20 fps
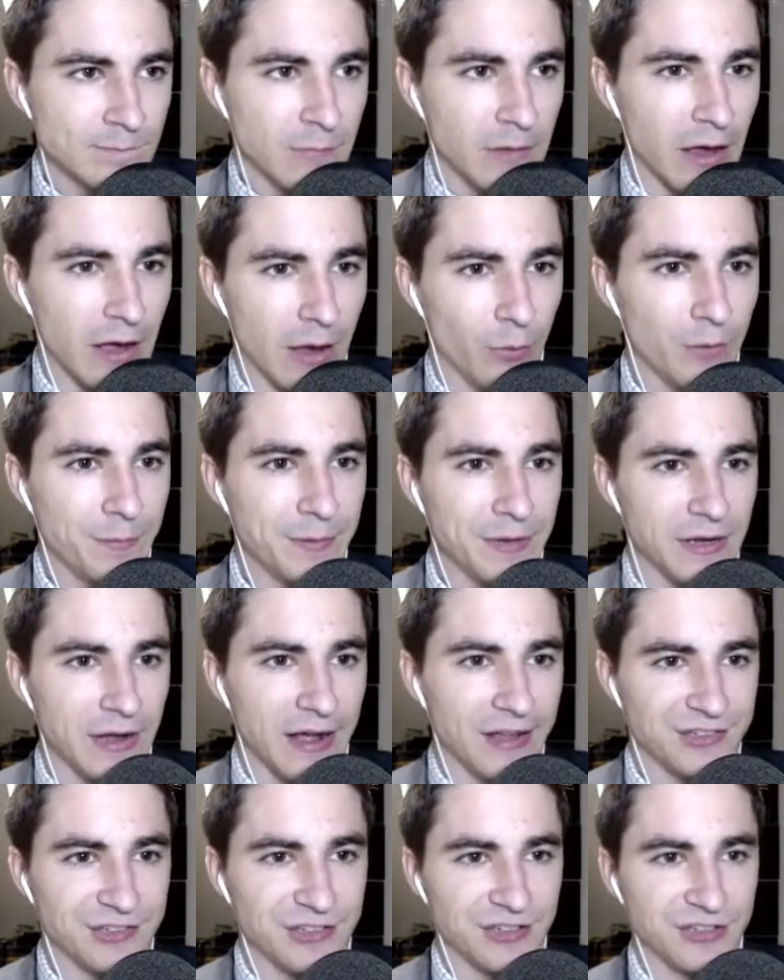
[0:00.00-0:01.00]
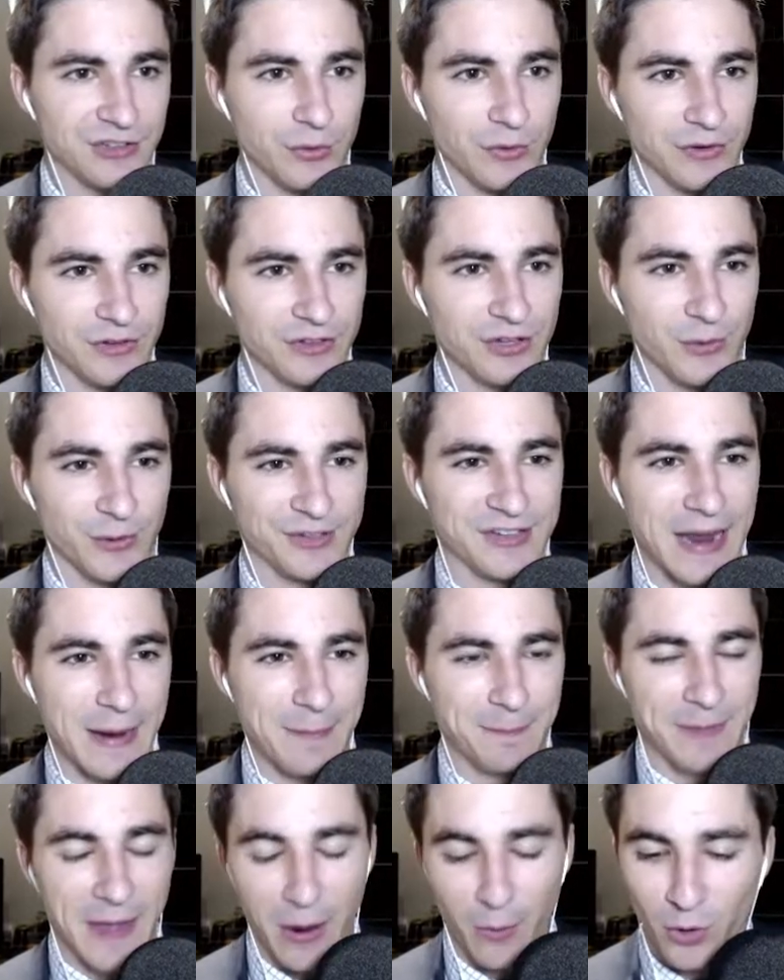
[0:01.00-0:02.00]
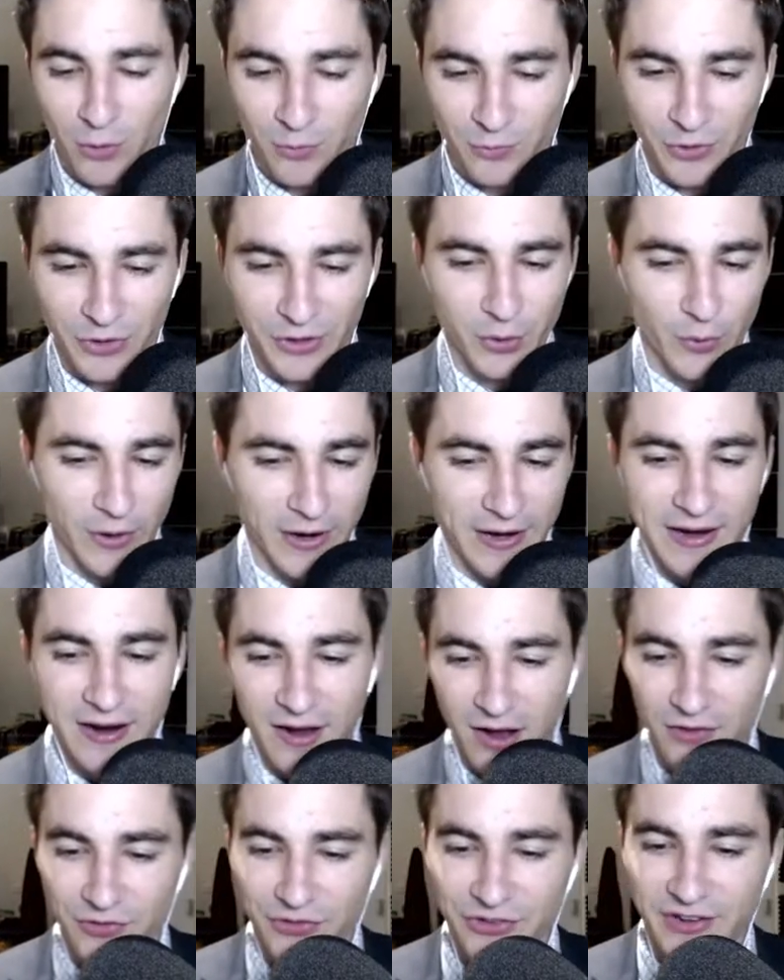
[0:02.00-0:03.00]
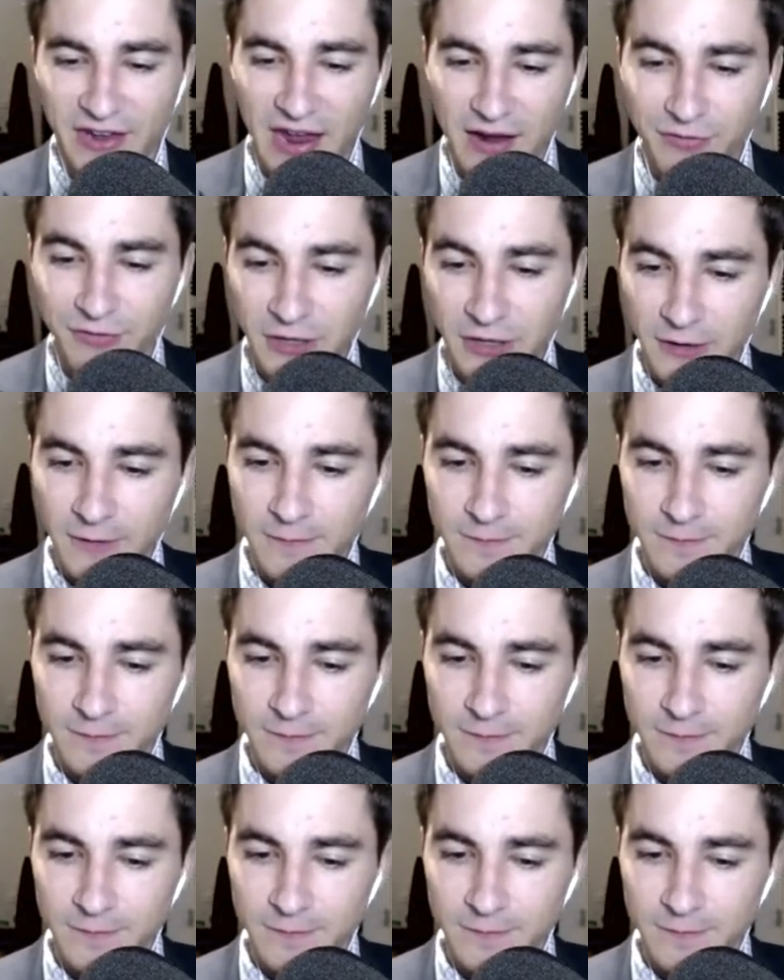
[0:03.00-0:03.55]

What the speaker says: It would be nice just to escape that one really quick, unscathed.